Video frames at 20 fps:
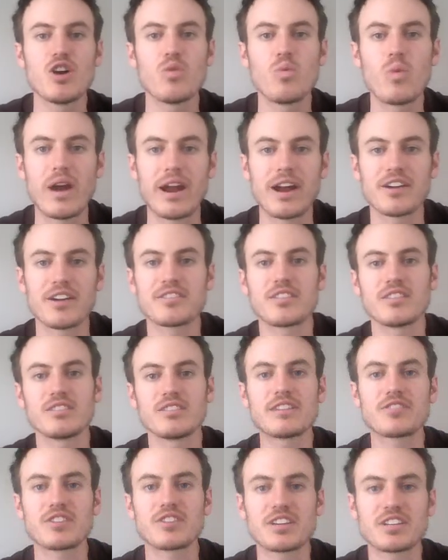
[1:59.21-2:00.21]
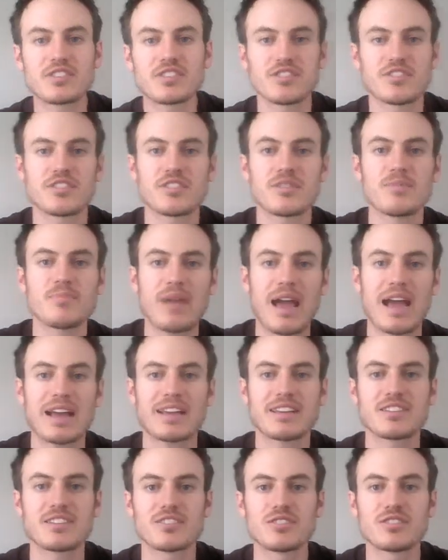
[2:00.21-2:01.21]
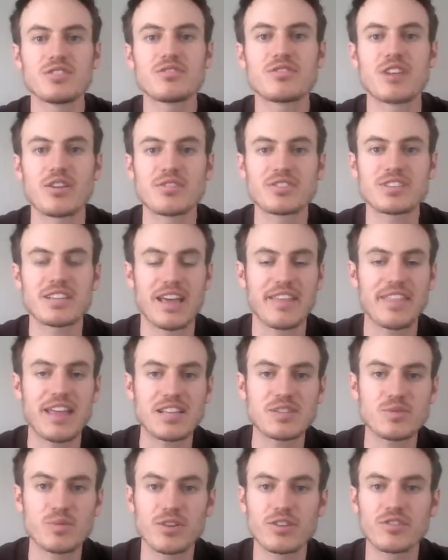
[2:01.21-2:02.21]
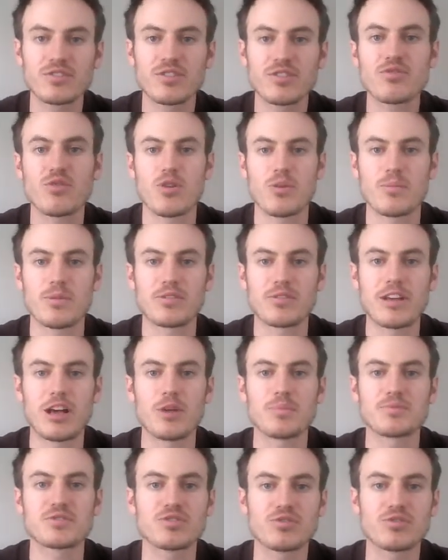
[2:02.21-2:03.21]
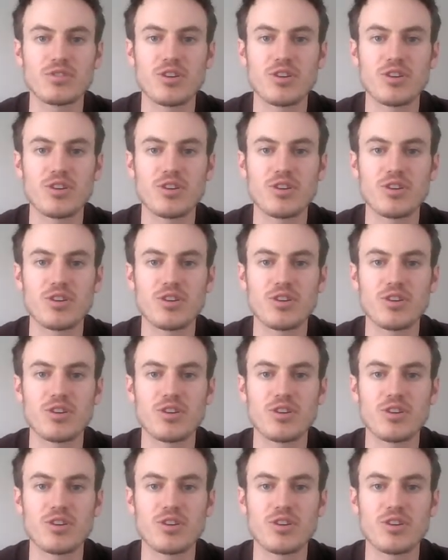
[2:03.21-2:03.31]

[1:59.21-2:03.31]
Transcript: where the liver can turn them back into glucose. And that's where growth hormone helps.